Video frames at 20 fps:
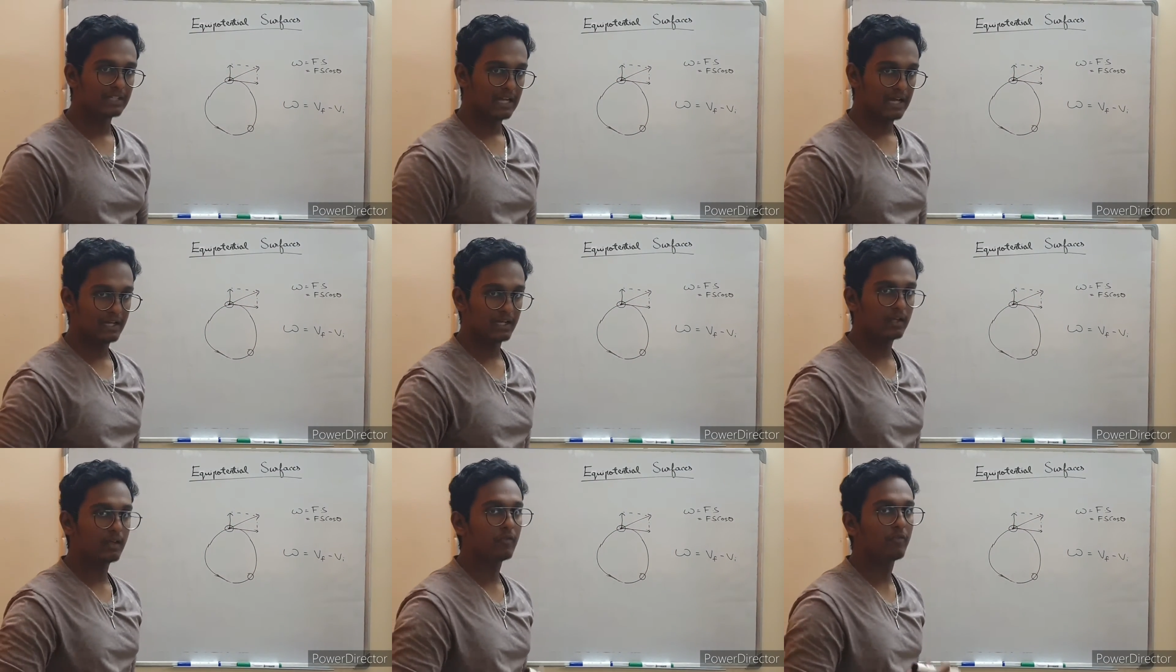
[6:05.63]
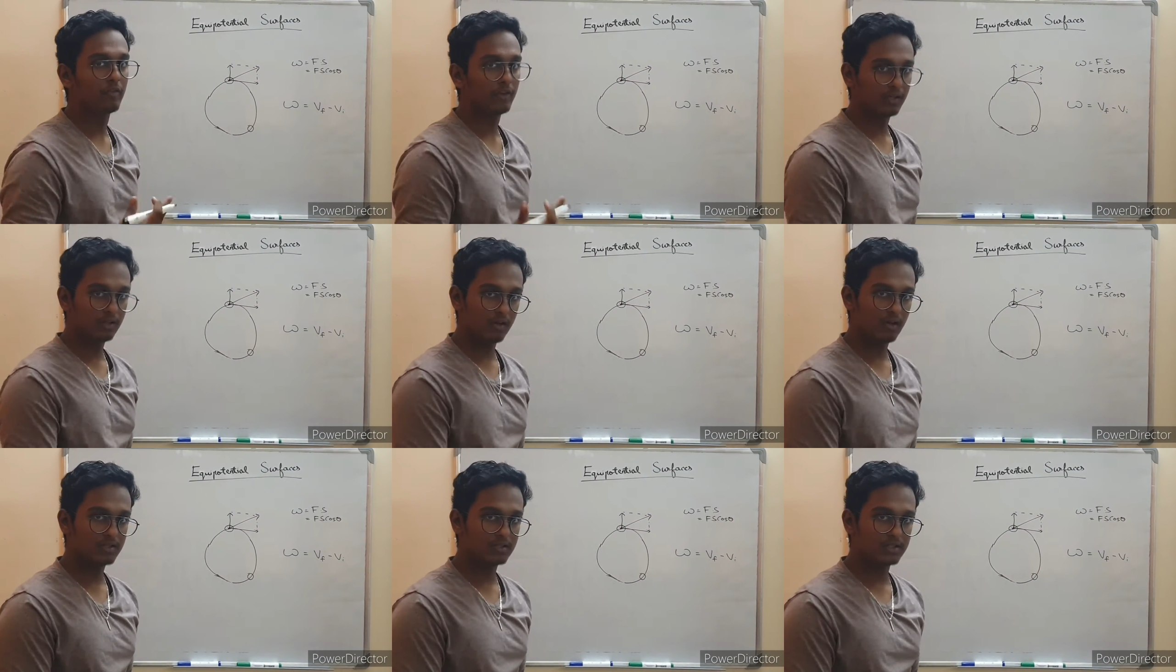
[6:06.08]
And if
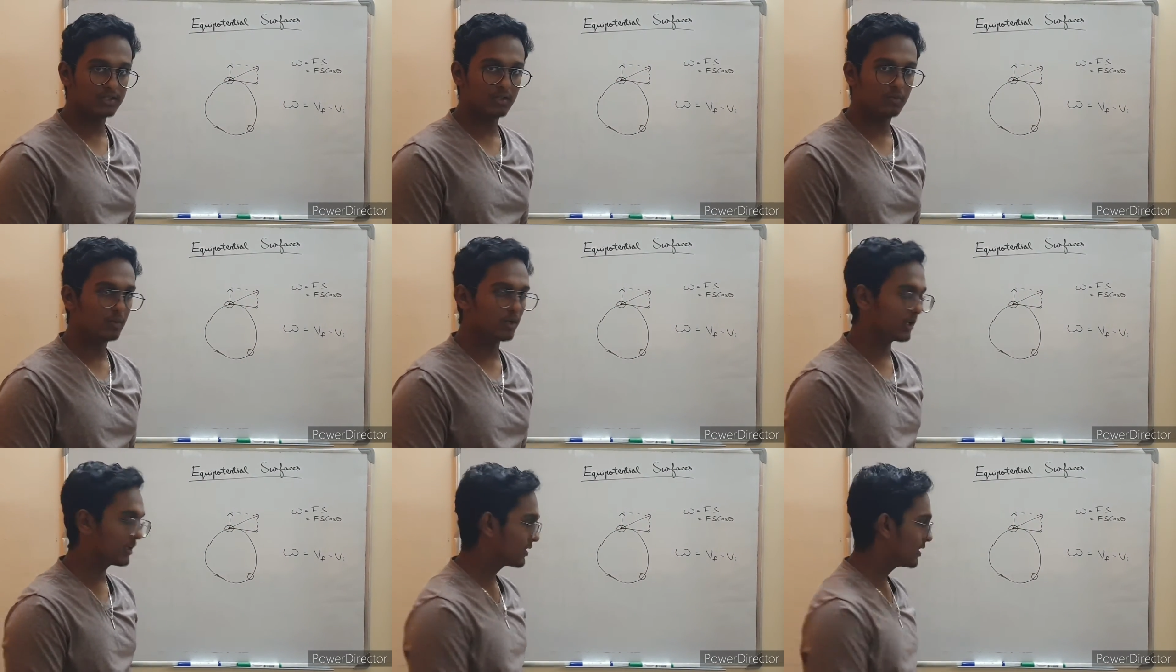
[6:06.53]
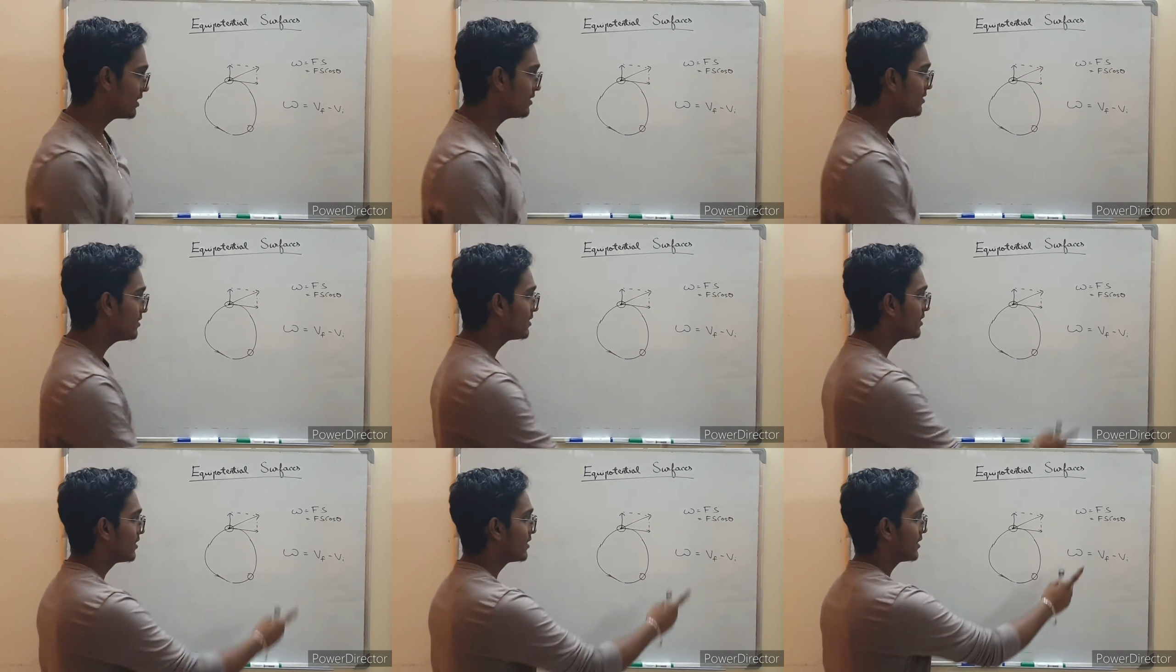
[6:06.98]
it causes a work
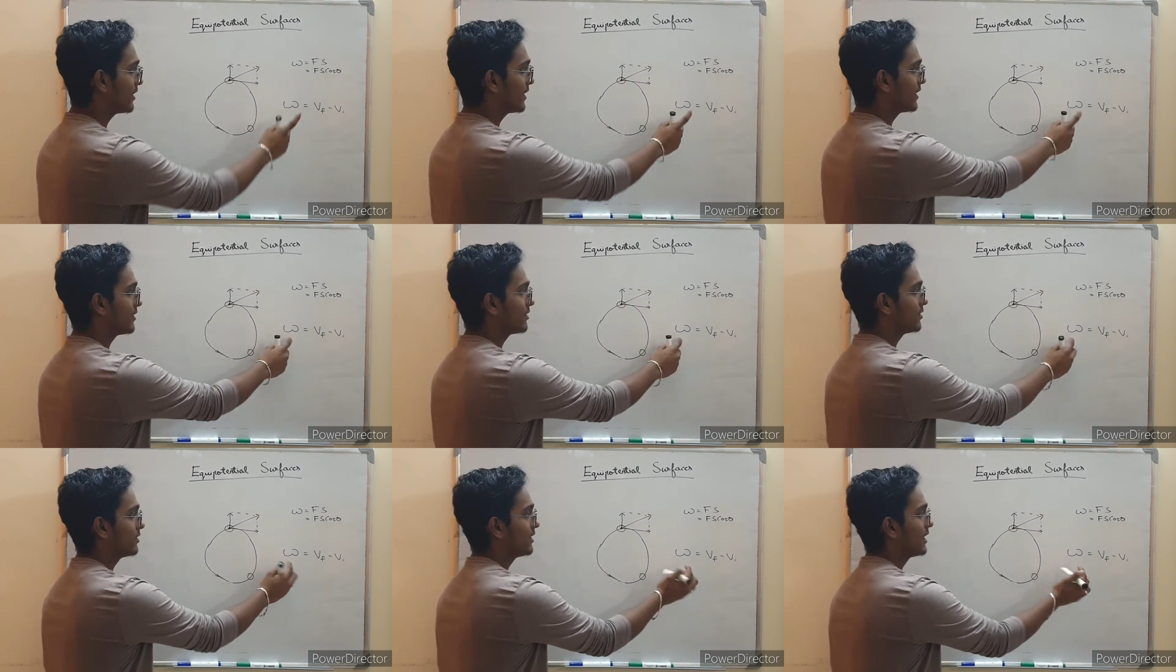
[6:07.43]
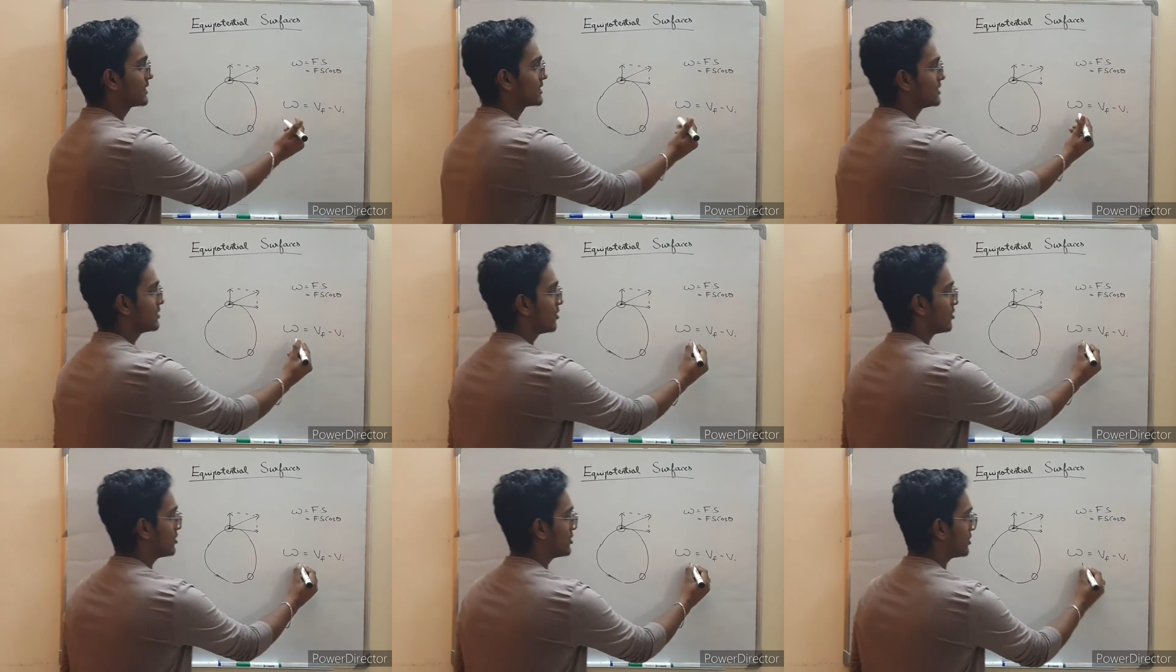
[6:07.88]
done, it
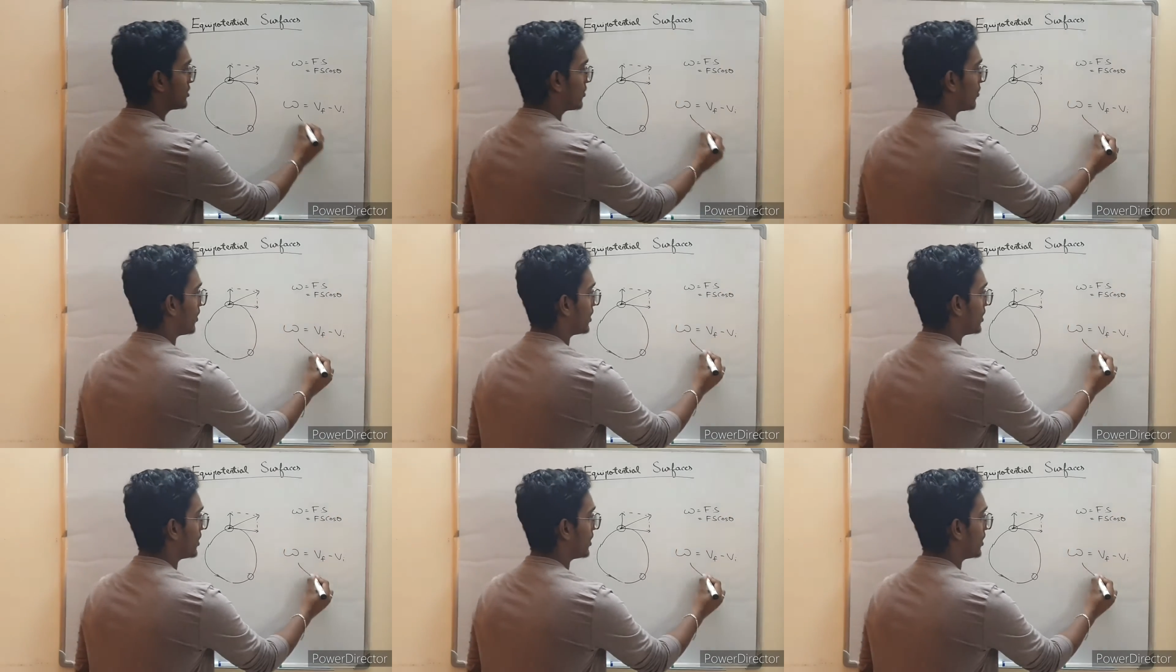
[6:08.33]
does not